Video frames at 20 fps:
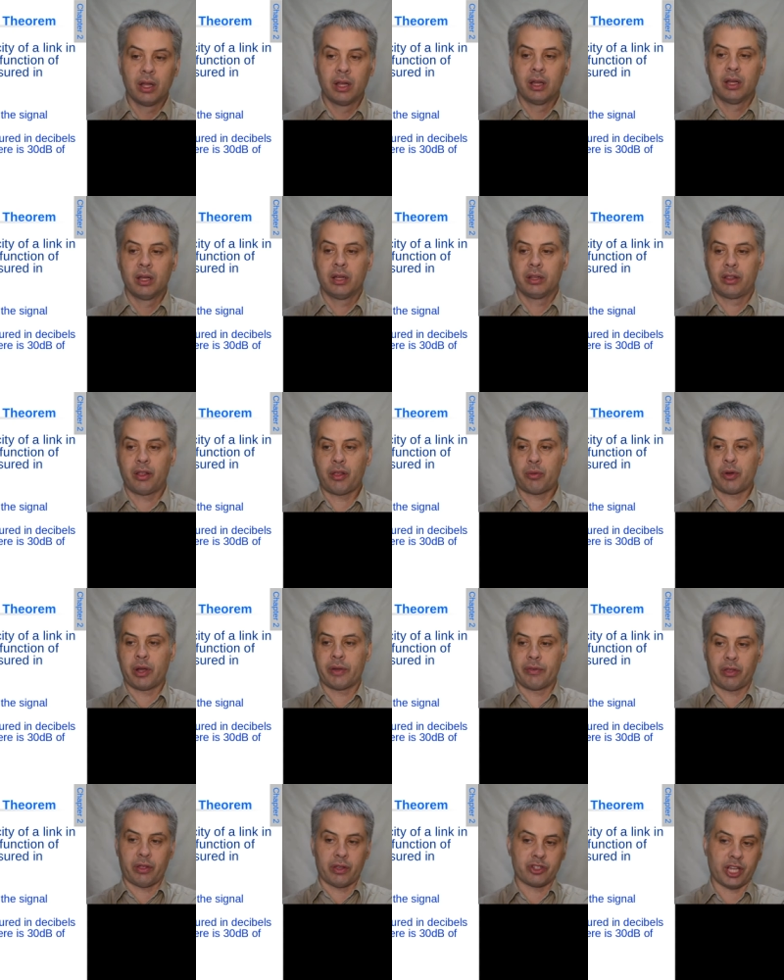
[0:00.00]
this will give
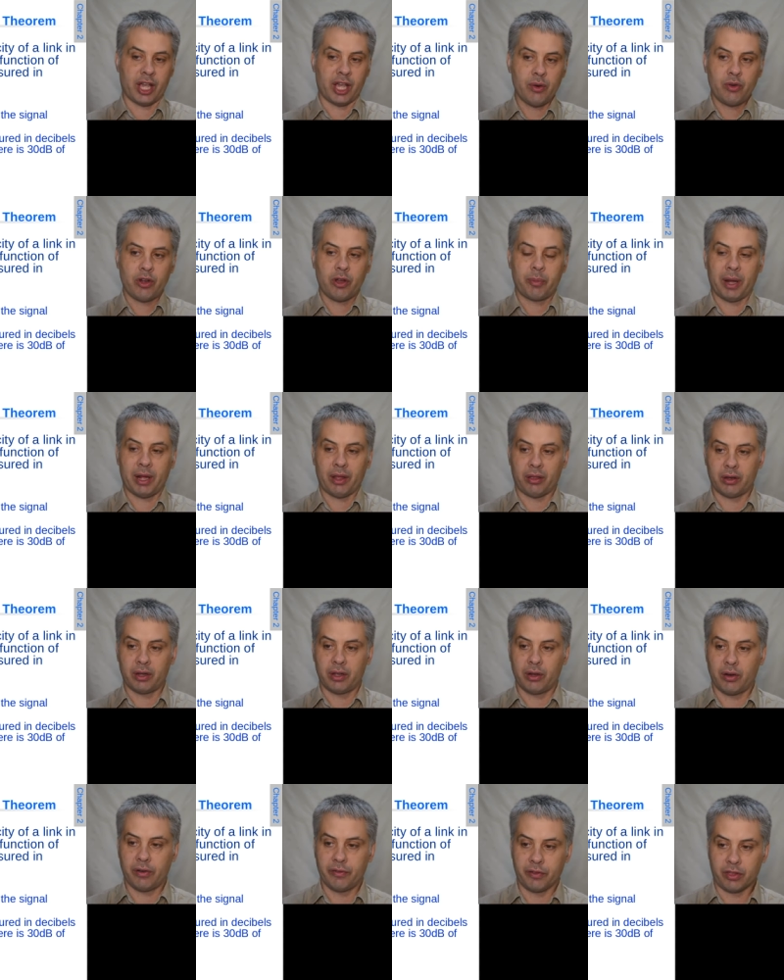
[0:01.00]
us a channel capacity
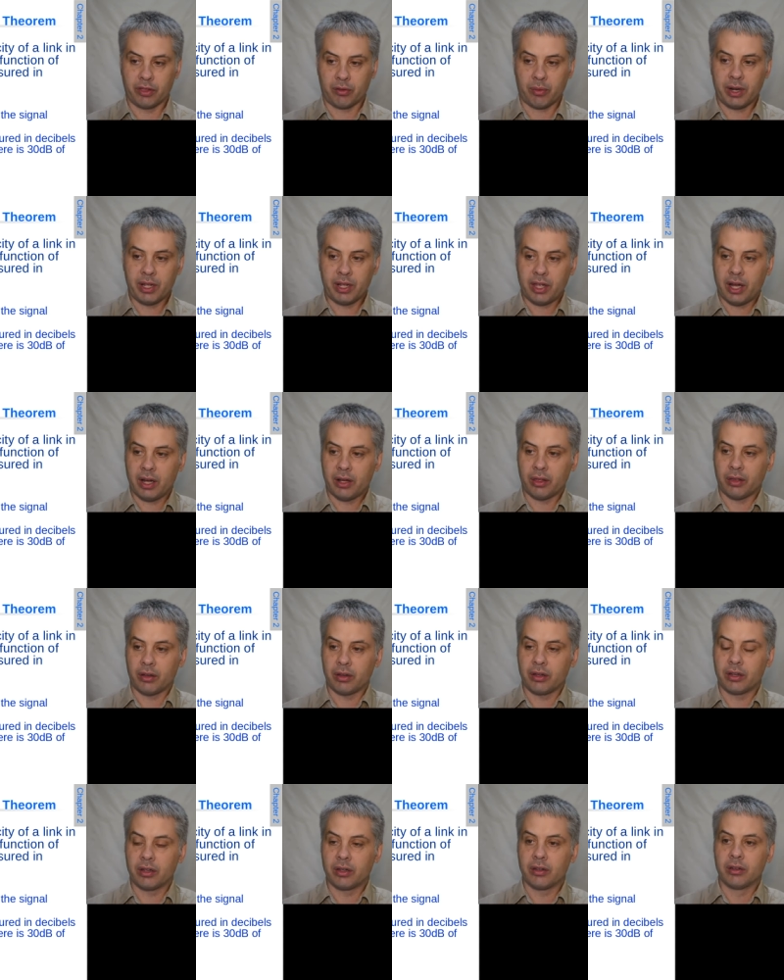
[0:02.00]
of
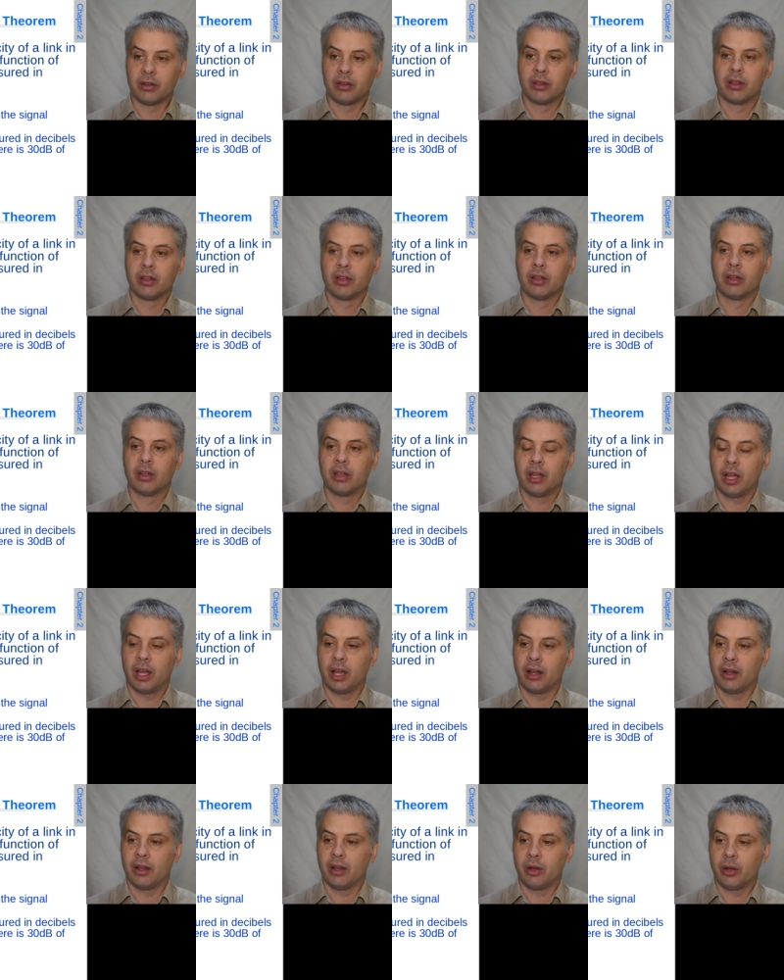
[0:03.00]
3000
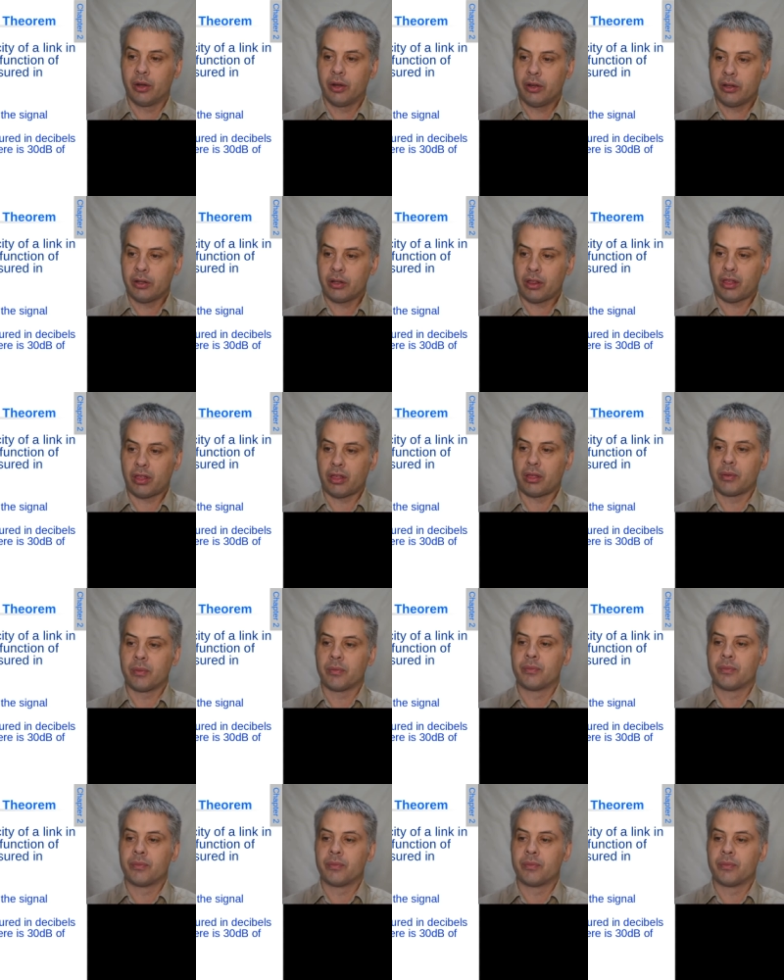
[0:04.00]
uh, hertz